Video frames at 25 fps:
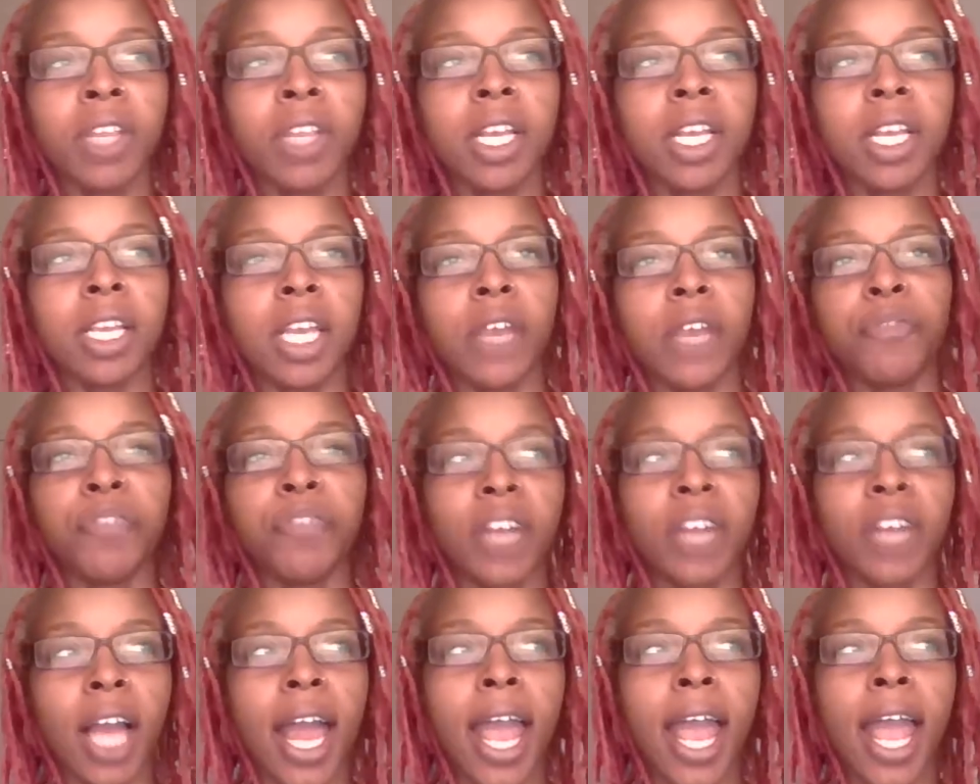get
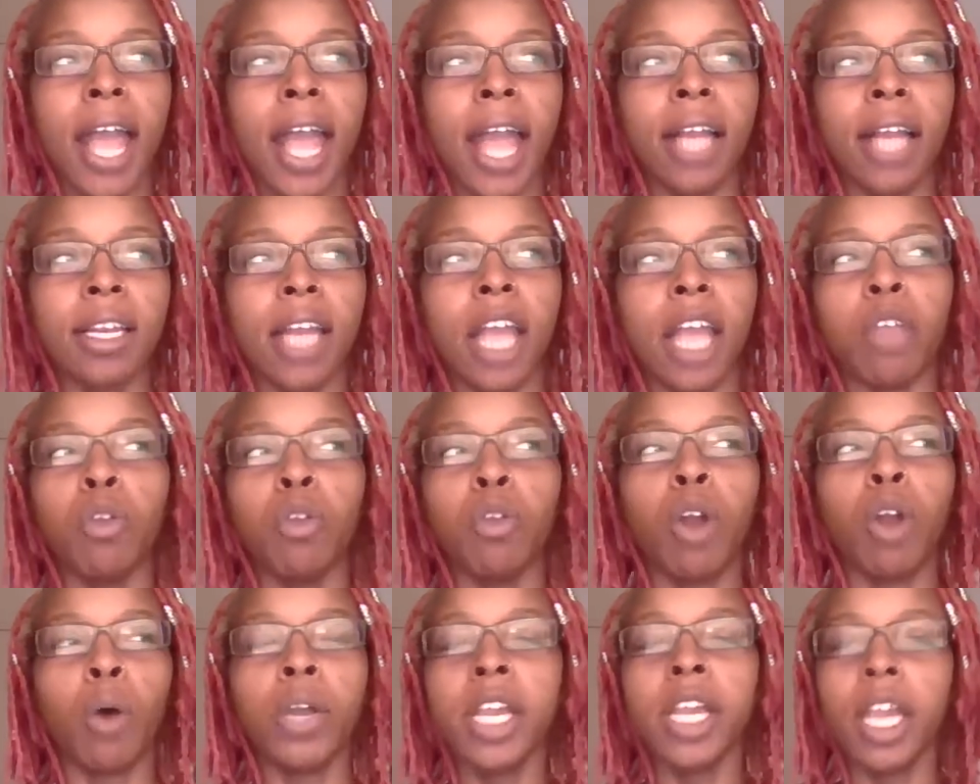flagged and you
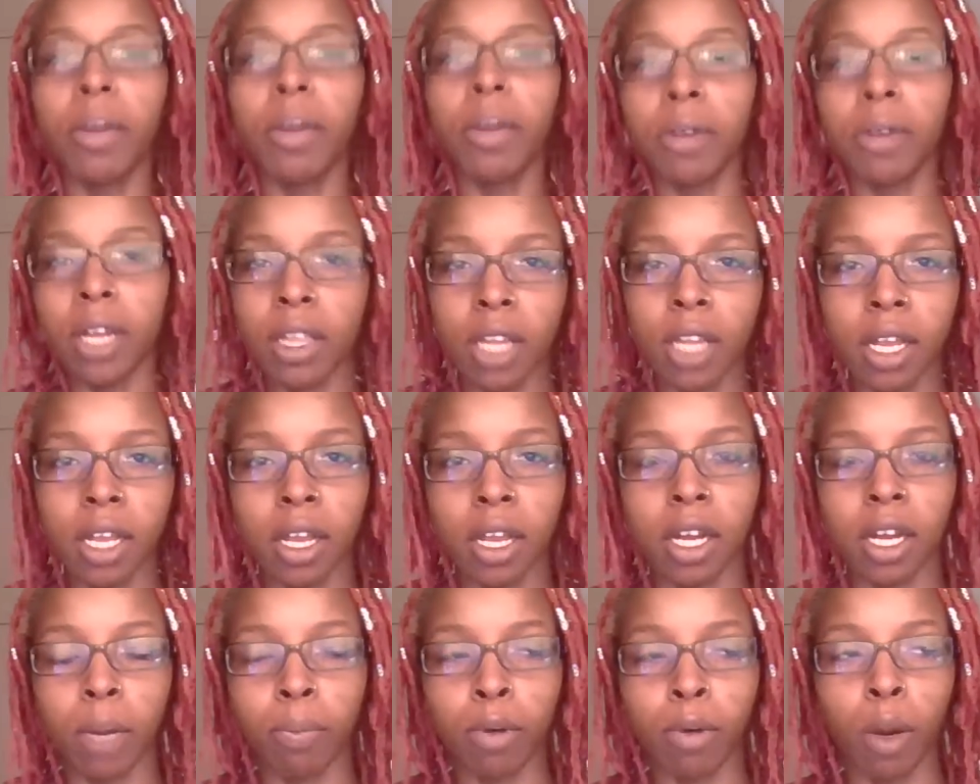don't hear anything
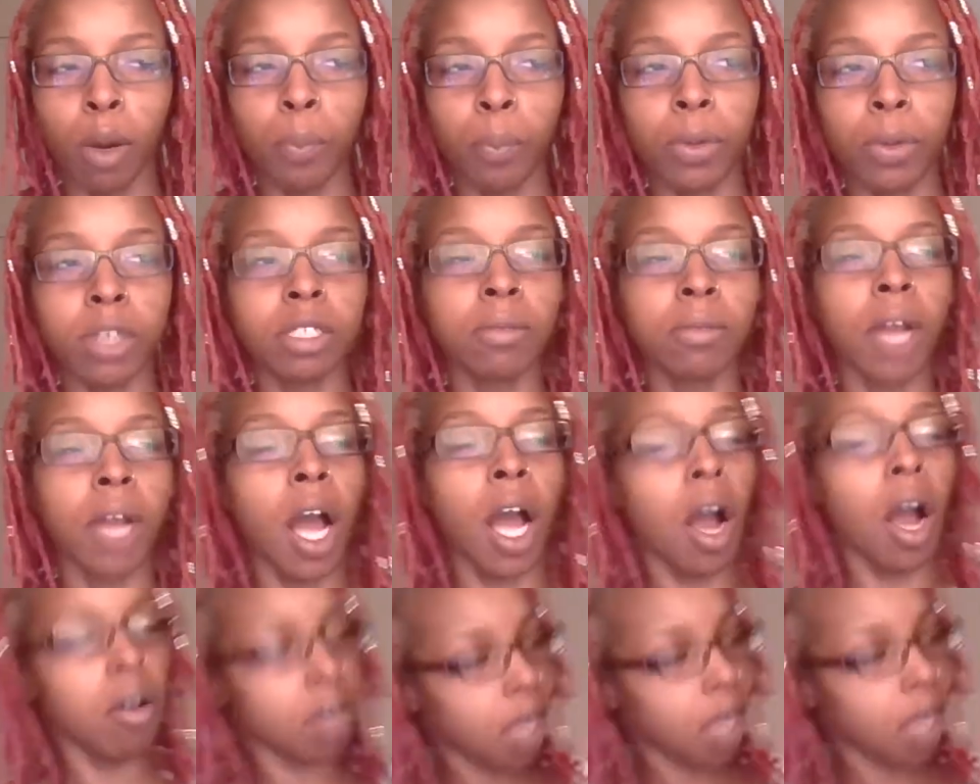inappropriate. So I'm
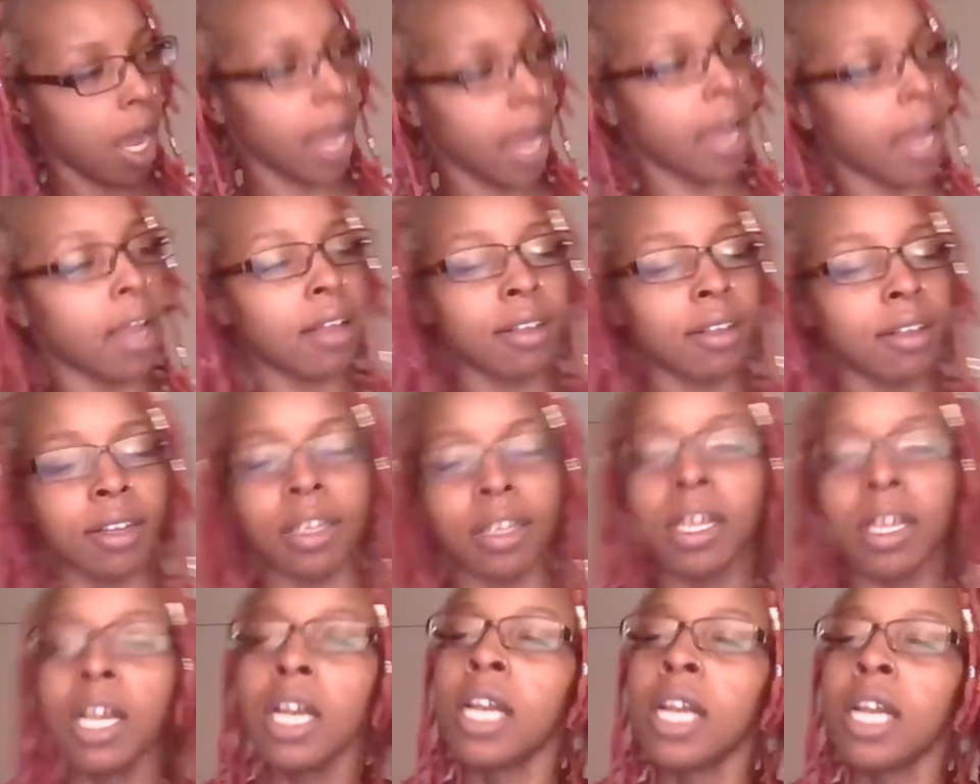like, okay,
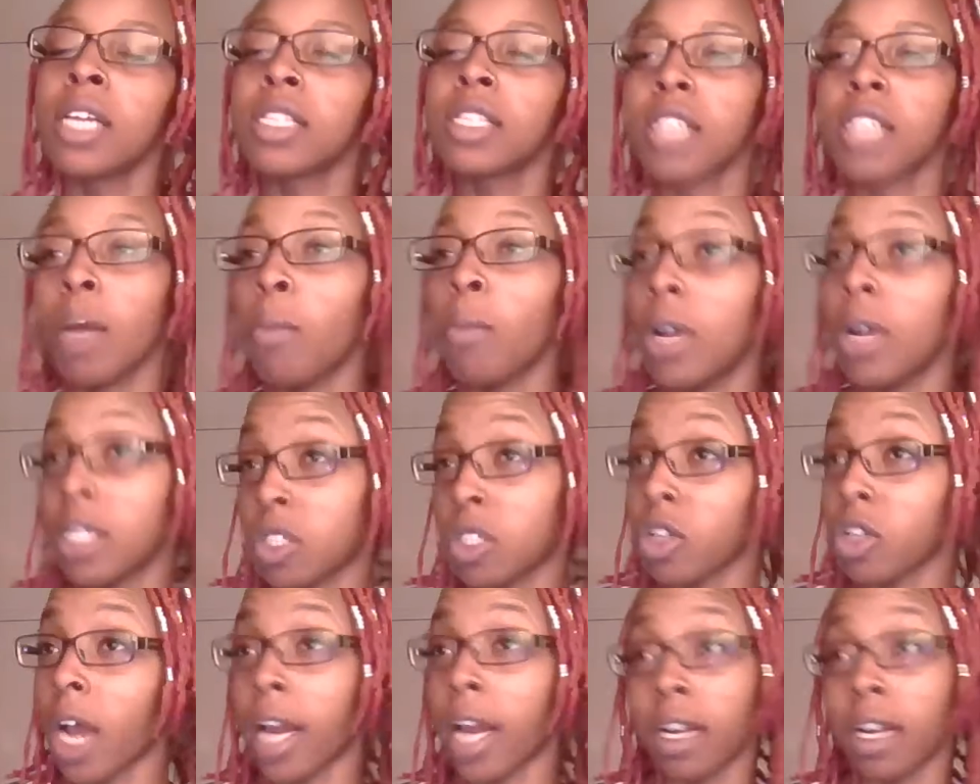someone's
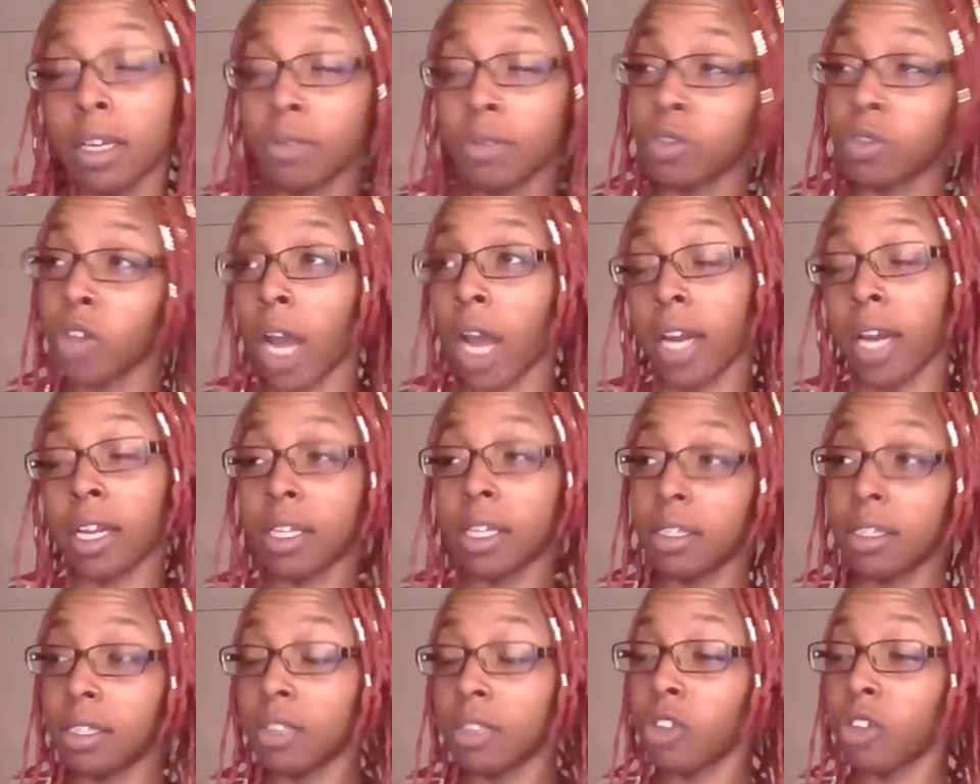trying
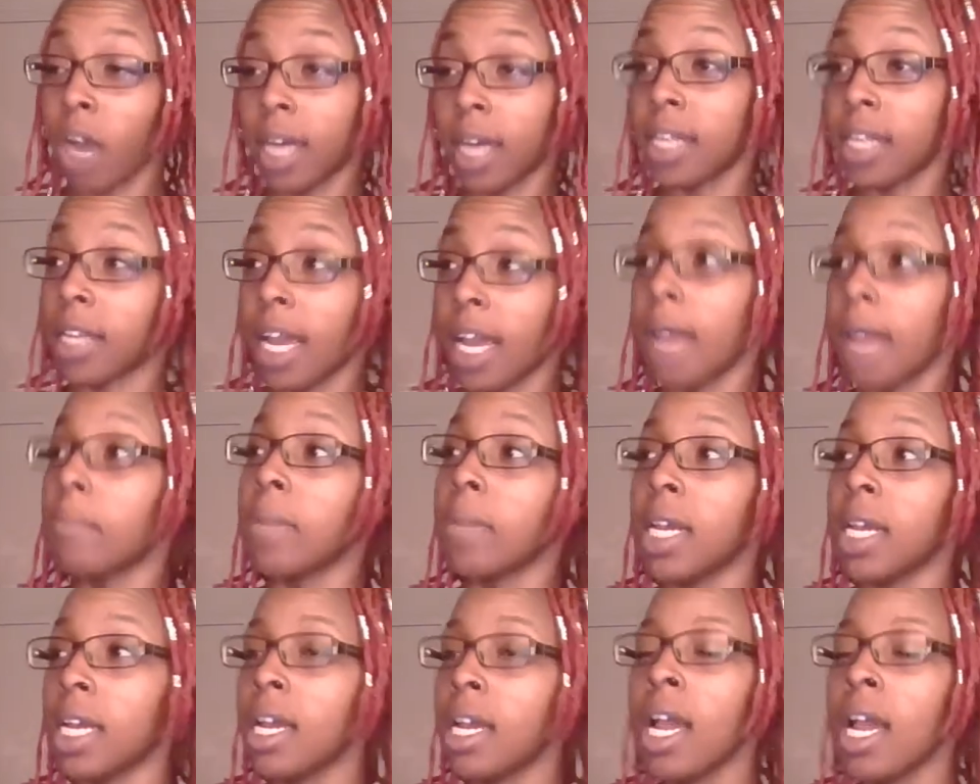to get
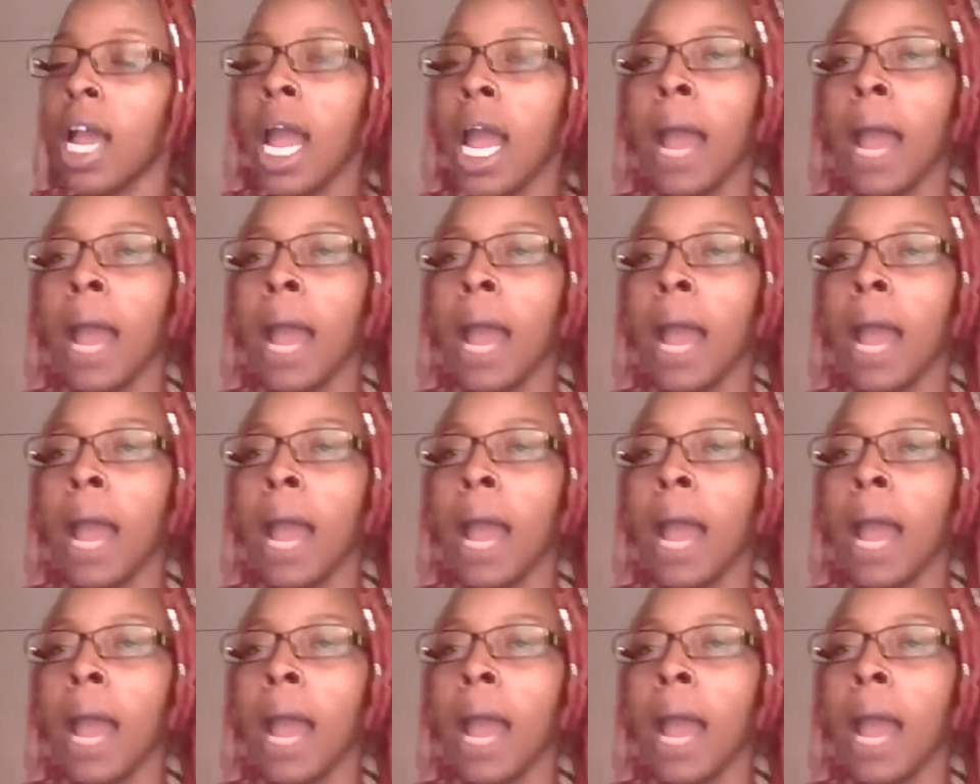me.